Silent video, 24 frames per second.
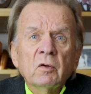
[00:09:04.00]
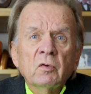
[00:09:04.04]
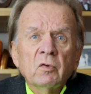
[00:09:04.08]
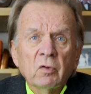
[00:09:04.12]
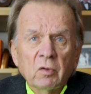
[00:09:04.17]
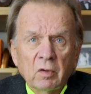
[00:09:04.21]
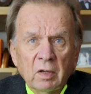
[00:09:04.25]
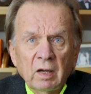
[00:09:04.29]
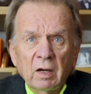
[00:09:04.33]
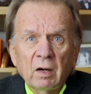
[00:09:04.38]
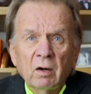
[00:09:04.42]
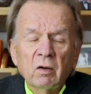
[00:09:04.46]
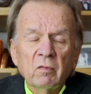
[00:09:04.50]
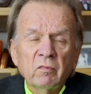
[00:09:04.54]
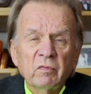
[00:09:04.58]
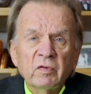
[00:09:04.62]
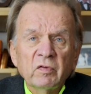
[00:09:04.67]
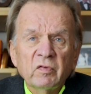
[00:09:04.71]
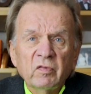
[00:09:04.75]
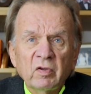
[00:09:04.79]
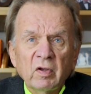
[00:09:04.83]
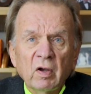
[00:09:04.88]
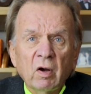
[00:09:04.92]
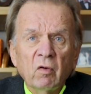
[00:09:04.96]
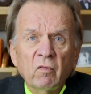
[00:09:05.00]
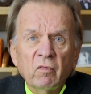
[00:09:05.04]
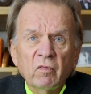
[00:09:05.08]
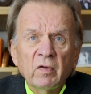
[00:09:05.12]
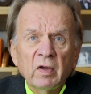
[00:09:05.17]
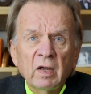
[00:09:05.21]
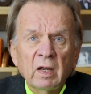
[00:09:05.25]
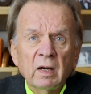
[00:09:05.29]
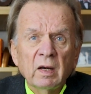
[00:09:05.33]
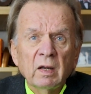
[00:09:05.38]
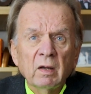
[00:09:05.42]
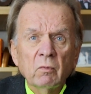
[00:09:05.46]
took care of itself
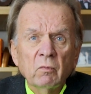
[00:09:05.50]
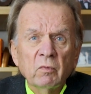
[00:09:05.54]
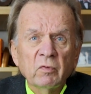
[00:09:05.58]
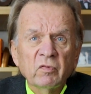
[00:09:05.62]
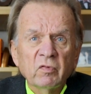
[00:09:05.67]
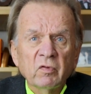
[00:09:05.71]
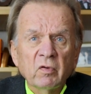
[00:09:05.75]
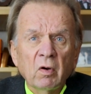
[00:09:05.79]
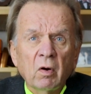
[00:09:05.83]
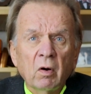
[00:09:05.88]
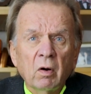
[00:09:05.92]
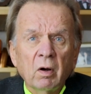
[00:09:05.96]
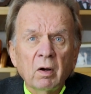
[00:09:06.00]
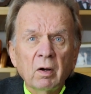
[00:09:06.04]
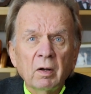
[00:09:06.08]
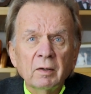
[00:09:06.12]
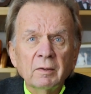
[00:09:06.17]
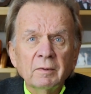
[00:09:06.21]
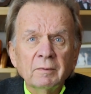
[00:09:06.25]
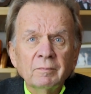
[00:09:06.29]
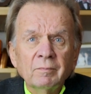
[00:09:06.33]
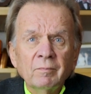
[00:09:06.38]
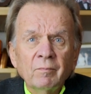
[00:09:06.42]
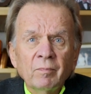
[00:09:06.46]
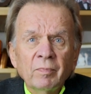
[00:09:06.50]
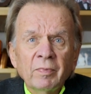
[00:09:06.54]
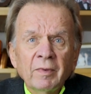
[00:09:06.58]
and it was gone.